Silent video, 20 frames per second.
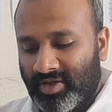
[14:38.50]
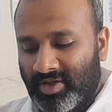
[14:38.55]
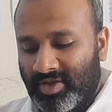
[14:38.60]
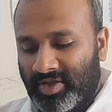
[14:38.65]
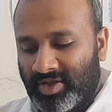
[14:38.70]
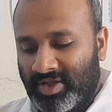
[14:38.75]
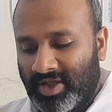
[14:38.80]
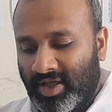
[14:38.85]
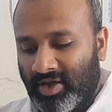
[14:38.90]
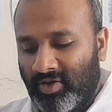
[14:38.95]

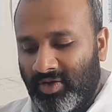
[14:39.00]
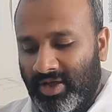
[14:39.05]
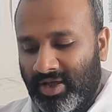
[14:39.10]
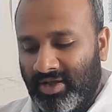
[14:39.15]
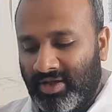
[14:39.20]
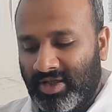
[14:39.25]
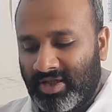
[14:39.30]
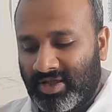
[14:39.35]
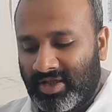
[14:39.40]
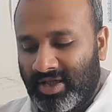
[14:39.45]
Cell
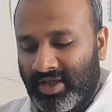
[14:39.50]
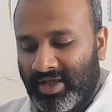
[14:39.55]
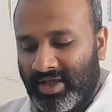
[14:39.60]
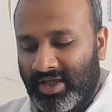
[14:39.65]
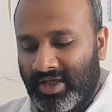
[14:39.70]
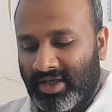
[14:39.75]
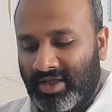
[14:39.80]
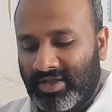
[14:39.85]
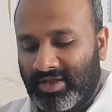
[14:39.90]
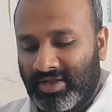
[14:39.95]
in this layer
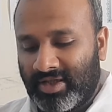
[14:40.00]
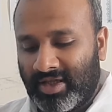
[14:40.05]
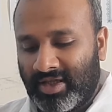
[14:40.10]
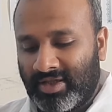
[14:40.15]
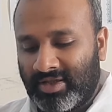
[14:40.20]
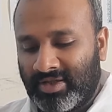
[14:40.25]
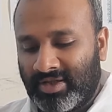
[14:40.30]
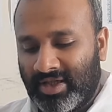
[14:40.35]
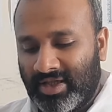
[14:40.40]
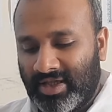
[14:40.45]
ends
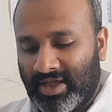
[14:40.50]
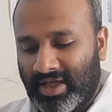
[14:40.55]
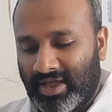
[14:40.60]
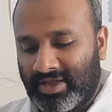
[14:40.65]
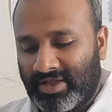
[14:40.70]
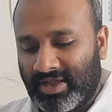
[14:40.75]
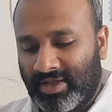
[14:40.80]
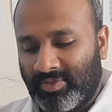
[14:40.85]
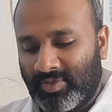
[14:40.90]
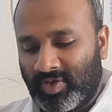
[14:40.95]
as they
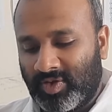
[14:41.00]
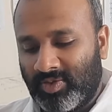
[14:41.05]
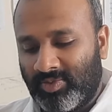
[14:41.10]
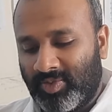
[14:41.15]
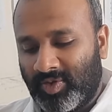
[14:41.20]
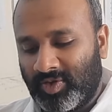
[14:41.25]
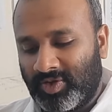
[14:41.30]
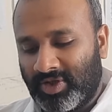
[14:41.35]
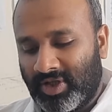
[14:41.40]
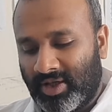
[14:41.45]
attempt to
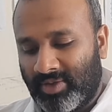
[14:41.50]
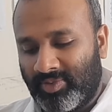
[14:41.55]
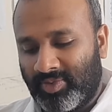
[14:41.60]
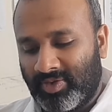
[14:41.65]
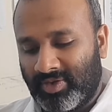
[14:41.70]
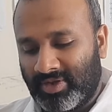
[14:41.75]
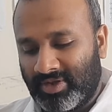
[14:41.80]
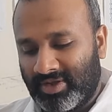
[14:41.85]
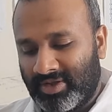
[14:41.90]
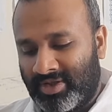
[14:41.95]
push
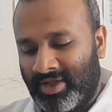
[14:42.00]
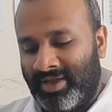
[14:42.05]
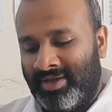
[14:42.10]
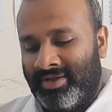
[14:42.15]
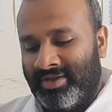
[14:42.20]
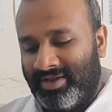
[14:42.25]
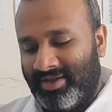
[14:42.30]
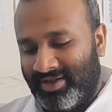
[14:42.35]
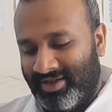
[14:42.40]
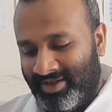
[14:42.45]
upwards.
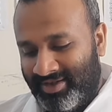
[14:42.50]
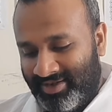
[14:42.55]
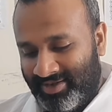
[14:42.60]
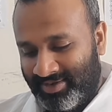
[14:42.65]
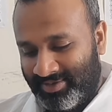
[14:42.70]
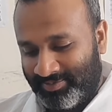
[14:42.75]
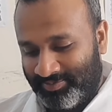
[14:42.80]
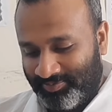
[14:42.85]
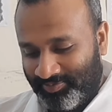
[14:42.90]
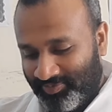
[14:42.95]

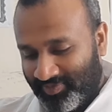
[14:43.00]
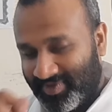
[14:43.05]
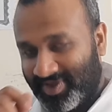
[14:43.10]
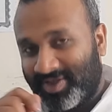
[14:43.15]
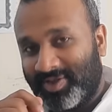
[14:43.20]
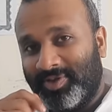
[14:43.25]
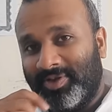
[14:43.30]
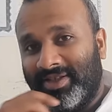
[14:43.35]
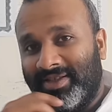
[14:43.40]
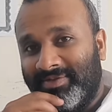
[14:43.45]

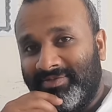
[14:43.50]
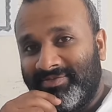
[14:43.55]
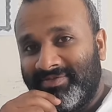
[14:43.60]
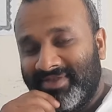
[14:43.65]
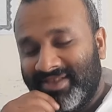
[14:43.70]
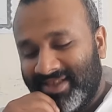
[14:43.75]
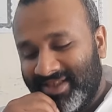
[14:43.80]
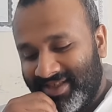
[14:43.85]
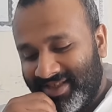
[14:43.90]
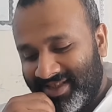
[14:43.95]
Sorry.
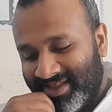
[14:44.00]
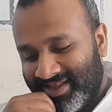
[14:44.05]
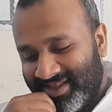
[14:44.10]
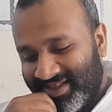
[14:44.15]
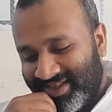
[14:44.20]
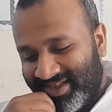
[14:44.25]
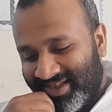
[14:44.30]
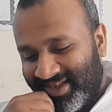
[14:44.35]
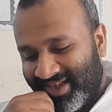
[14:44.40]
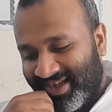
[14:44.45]

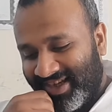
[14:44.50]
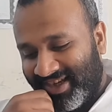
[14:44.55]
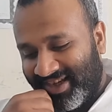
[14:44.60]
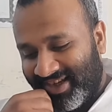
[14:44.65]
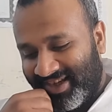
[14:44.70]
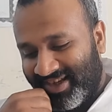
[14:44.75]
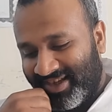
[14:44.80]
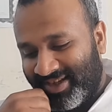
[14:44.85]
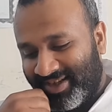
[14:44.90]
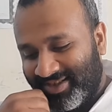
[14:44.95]

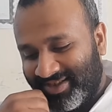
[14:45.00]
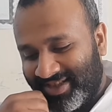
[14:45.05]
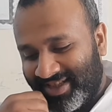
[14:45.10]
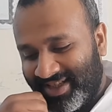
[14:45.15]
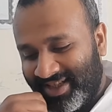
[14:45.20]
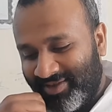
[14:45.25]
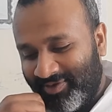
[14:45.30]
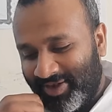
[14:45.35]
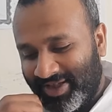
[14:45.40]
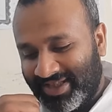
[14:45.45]
The
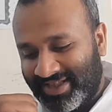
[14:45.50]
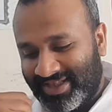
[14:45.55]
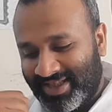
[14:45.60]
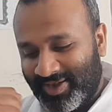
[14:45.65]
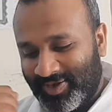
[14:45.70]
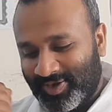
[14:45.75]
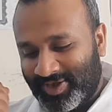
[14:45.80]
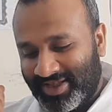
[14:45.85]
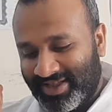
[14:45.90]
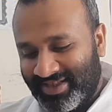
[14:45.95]
living
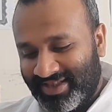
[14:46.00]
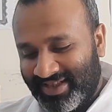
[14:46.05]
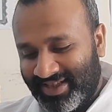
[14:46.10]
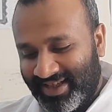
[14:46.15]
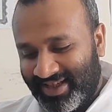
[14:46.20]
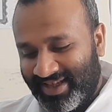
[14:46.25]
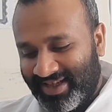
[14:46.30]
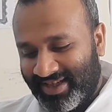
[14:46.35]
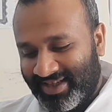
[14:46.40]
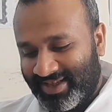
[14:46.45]
cells in the
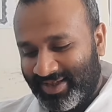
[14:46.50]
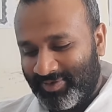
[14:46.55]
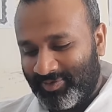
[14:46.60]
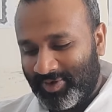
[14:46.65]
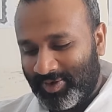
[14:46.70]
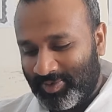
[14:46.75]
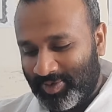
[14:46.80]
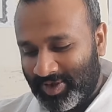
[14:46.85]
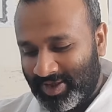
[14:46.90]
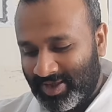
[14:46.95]
layer can
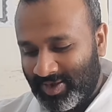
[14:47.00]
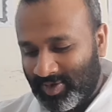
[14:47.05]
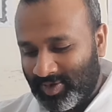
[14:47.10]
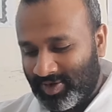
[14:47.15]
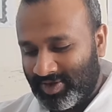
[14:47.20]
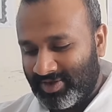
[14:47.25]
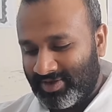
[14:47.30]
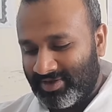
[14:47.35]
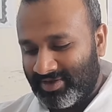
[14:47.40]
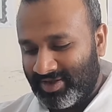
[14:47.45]

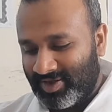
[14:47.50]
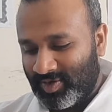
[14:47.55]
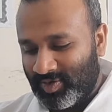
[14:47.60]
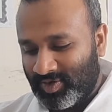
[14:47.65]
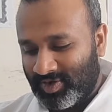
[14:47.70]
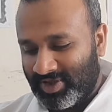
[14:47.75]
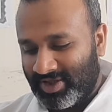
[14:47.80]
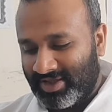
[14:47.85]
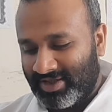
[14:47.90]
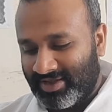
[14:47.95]
reproduce
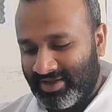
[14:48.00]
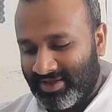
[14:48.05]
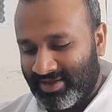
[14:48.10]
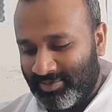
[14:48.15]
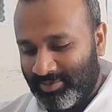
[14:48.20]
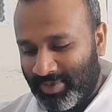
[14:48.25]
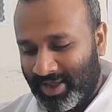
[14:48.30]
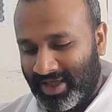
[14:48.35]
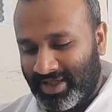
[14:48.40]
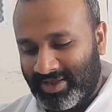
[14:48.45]
using the
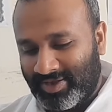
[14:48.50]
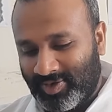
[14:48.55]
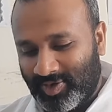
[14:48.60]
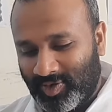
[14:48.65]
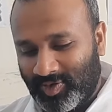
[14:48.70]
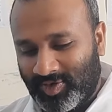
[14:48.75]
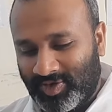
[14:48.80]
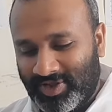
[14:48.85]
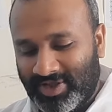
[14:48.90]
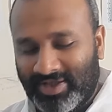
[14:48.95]

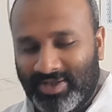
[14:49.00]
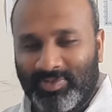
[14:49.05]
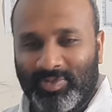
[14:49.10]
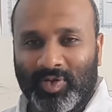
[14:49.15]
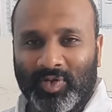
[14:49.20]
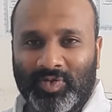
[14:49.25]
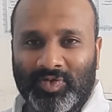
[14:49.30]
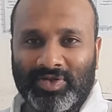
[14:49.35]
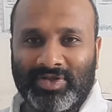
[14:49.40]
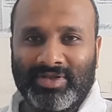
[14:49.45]
mitosis
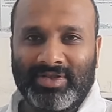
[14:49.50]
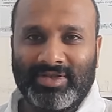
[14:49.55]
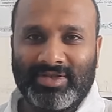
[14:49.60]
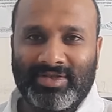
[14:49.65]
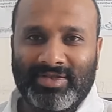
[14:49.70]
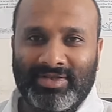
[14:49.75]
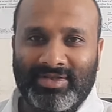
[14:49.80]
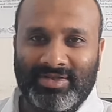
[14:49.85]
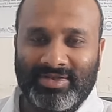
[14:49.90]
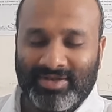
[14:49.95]

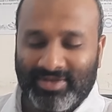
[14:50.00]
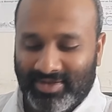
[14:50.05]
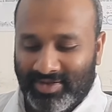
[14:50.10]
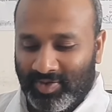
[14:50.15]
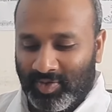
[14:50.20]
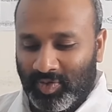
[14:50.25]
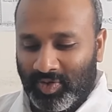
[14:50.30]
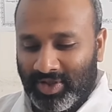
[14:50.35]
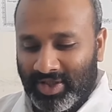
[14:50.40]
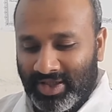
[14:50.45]
process.
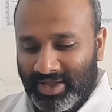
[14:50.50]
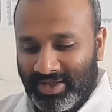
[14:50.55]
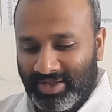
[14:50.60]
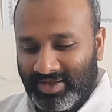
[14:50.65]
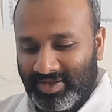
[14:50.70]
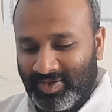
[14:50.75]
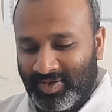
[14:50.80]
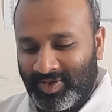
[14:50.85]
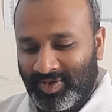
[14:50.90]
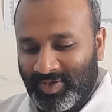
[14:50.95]
Okay,
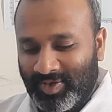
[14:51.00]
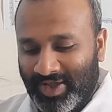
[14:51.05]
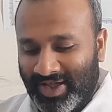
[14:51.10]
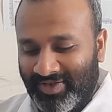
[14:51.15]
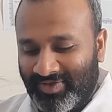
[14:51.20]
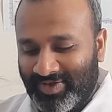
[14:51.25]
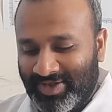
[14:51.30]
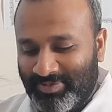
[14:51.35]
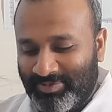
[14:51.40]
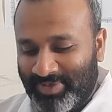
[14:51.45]
so you
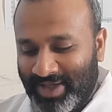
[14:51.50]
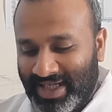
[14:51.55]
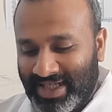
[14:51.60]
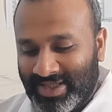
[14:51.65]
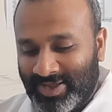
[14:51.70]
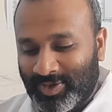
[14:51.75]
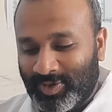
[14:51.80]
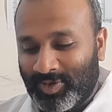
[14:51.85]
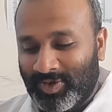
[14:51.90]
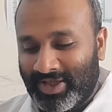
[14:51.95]
have the
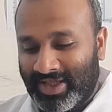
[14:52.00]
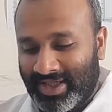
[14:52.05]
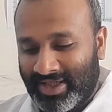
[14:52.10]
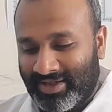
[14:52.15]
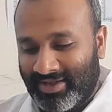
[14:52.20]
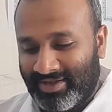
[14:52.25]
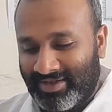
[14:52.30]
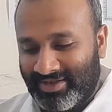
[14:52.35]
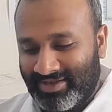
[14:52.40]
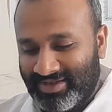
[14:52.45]
basal
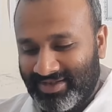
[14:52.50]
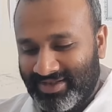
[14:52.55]
layer.